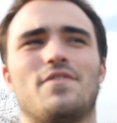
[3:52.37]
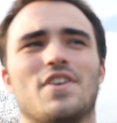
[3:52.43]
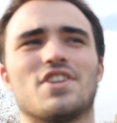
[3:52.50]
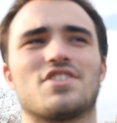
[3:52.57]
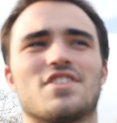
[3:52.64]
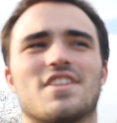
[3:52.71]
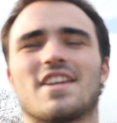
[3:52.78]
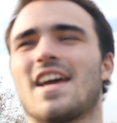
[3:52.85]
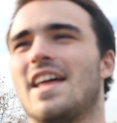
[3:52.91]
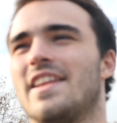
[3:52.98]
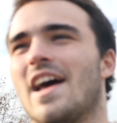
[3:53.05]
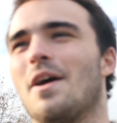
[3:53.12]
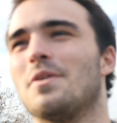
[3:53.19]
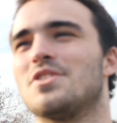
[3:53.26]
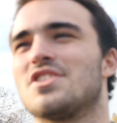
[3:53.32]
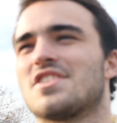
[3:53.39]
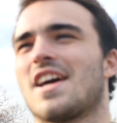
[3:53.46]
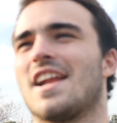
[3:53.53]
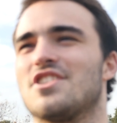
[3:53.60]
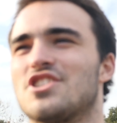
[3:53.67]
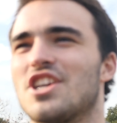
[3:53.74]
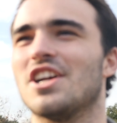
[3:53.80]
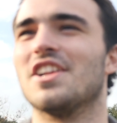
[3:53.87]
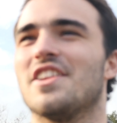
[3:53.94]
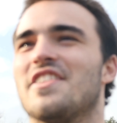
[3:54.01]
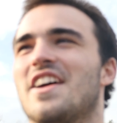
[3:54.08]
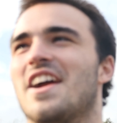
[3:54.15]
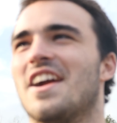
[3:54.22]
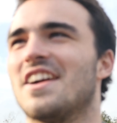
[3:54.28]
finishes Wait, it again. Now he's just kind of chilling
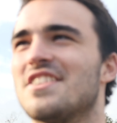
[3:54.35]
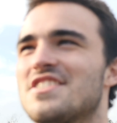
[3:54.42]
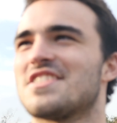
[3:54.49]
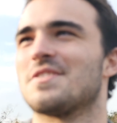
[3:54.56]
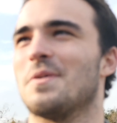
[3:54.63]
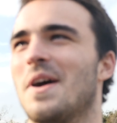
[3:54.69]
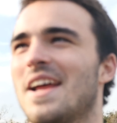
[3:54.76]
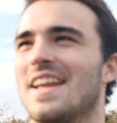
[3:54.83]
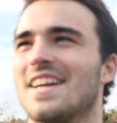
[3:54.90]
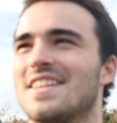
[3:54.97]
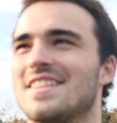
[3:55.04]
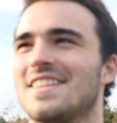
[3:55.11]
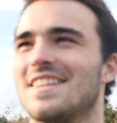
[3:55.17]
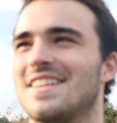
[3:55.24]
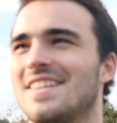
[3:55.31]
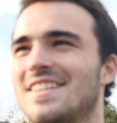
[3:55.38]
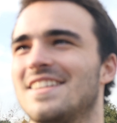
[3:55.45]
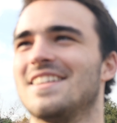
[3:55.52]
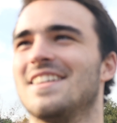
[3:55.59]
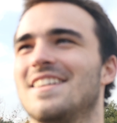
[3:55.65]
there, I just waiting. And your dad's like, "You